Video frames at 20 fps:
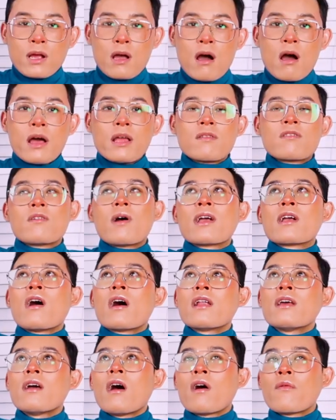to call it. So I
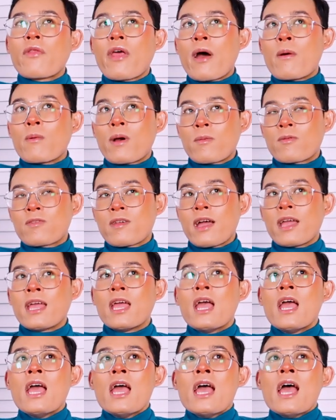got it on that website,